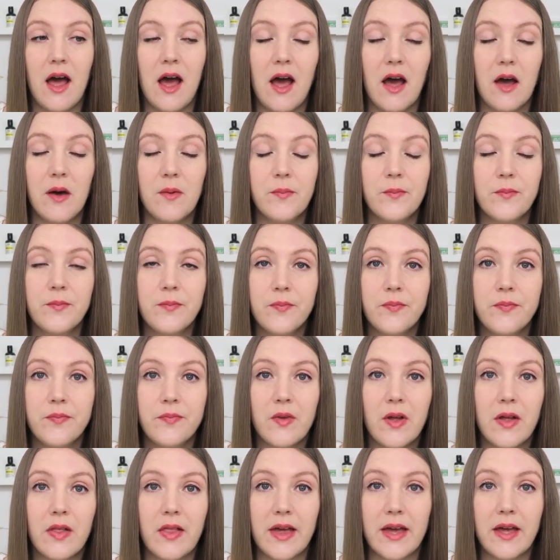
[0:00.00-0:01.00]

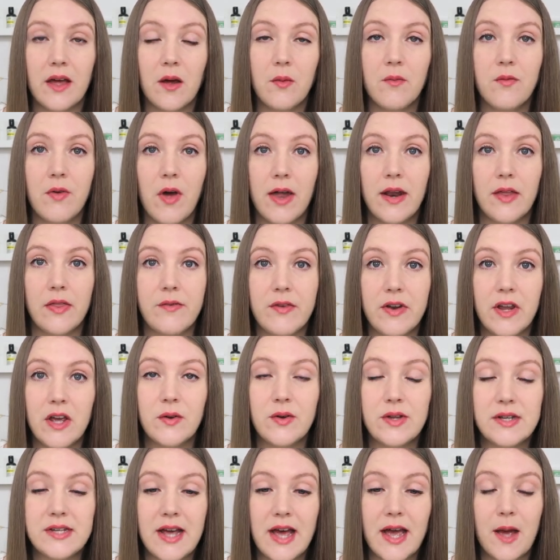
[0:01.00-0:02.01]
edit the
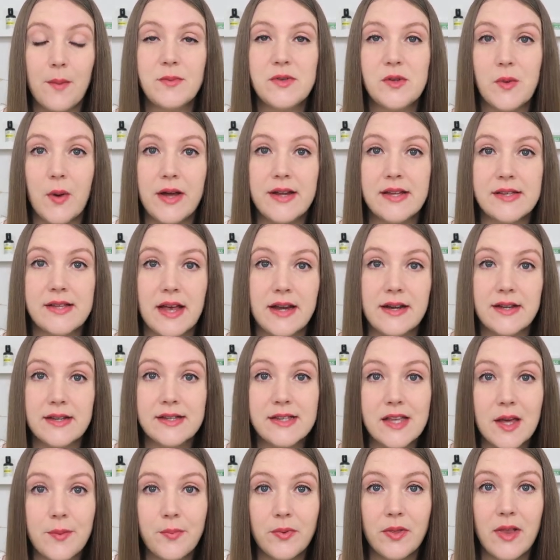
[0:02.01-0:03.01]
video in time, so I decided to
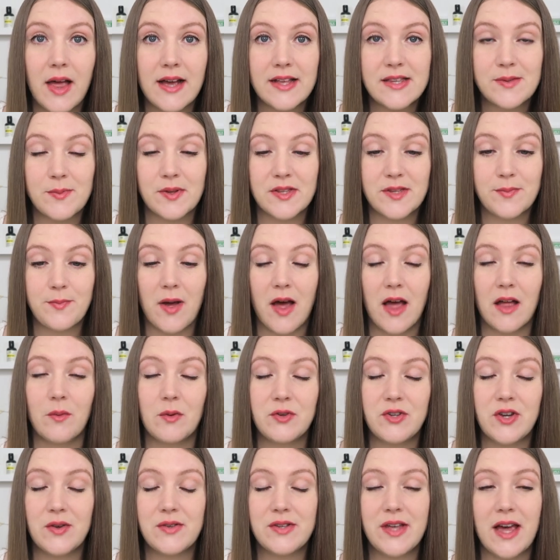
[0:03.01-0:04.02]
skip last month's box,
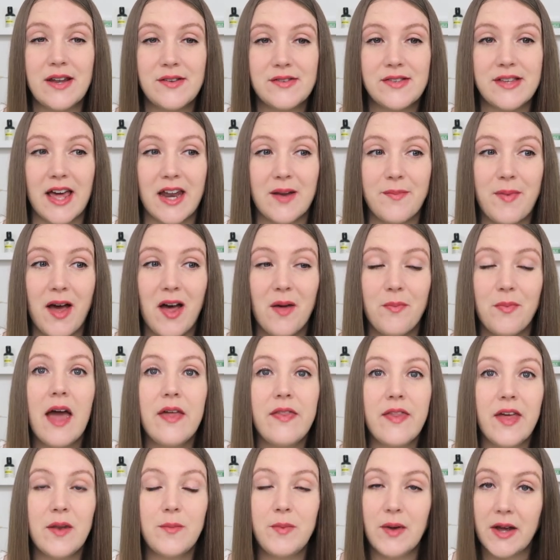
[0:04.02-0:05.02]
which I was kind of sad about.
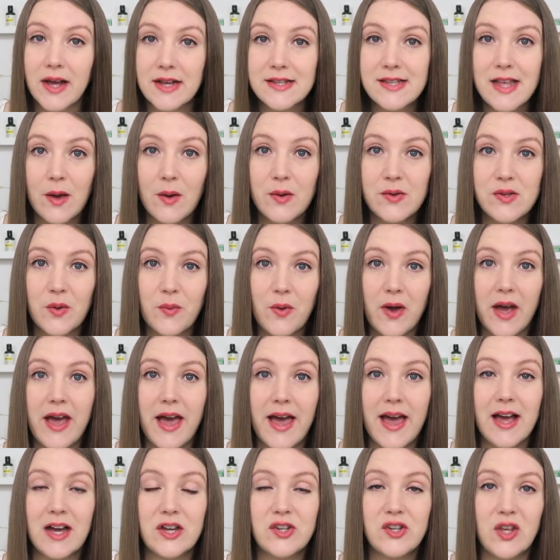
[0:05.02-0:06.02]
And then because I was away,
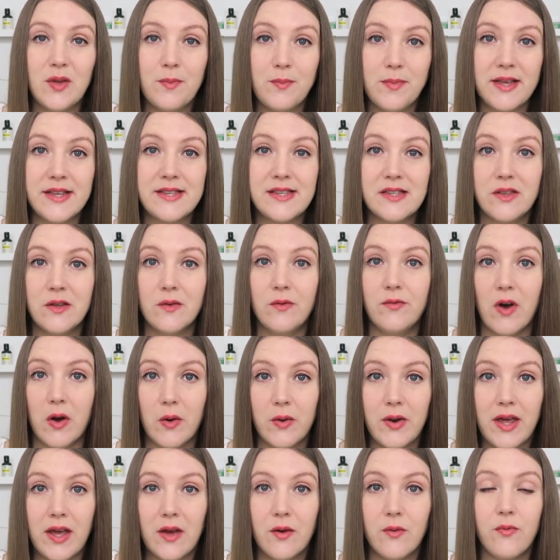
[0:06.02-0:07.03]
I actually missed the
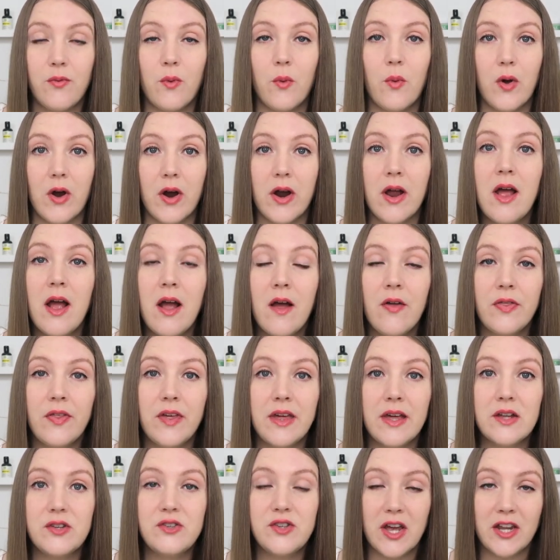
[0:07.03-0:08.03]
voting for
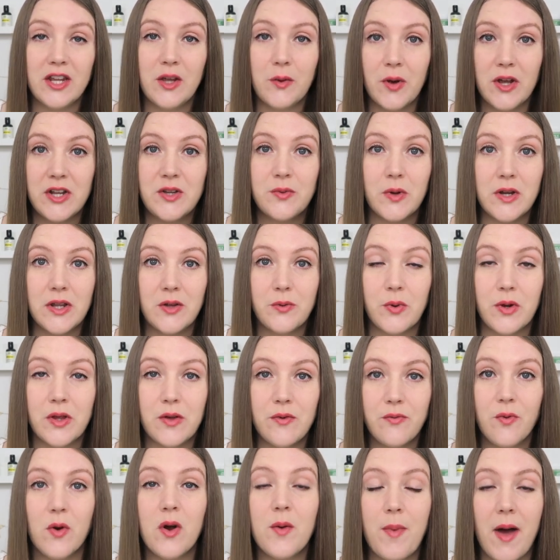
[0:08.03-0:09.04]
the January
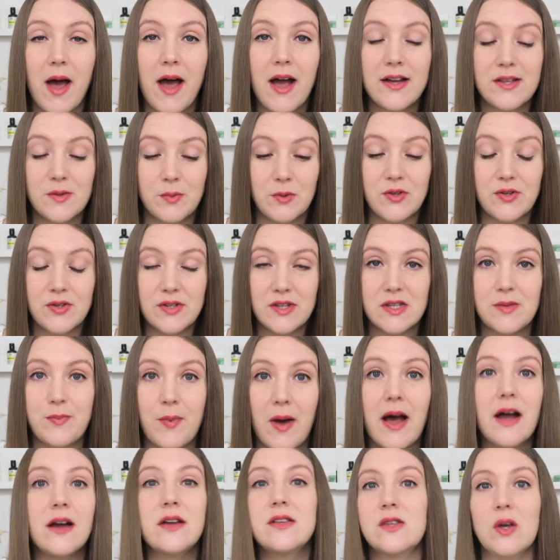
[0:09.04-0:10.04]
2024 box, which is this
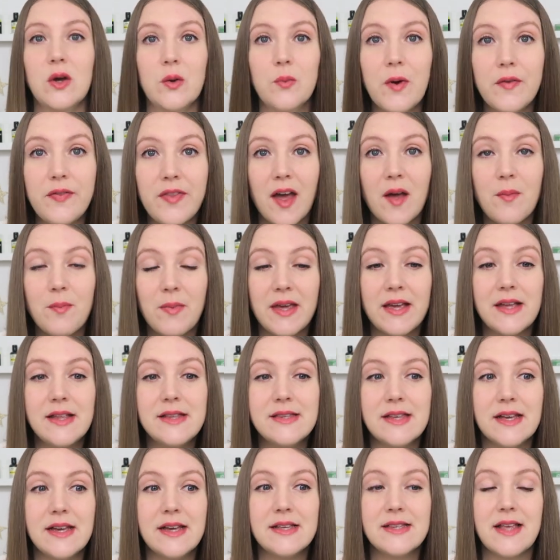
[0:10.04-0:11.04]
box. So what that
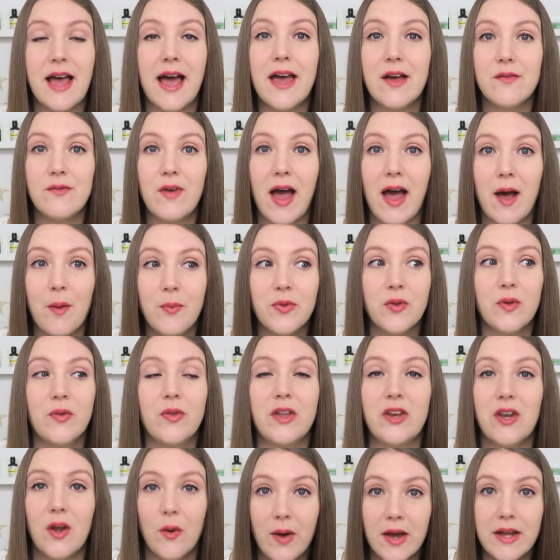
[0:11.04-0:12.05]
means is I have
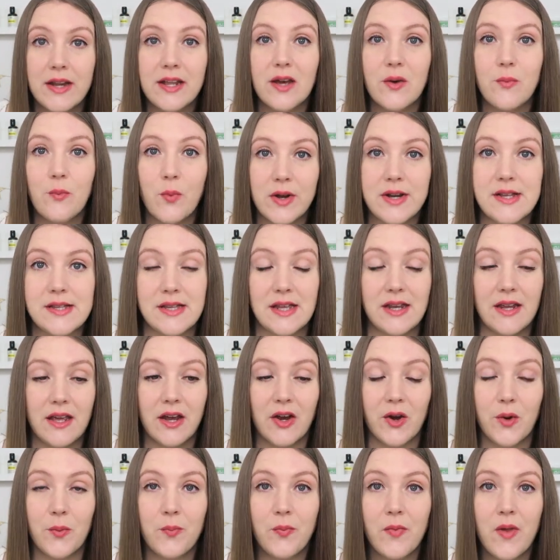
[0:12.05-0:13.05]
absolutely no idea what is in
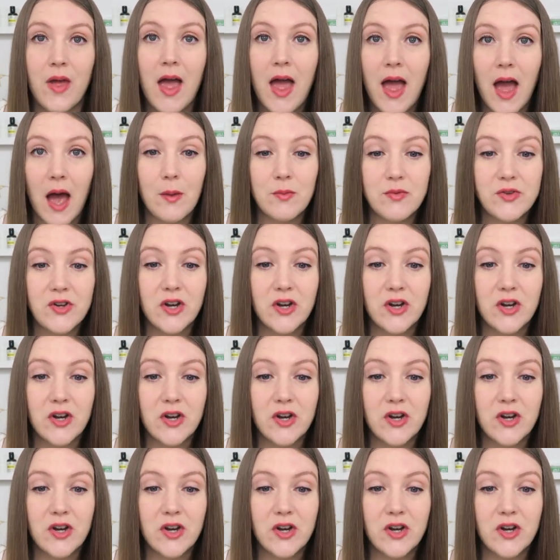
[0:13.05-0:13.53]
here. I'm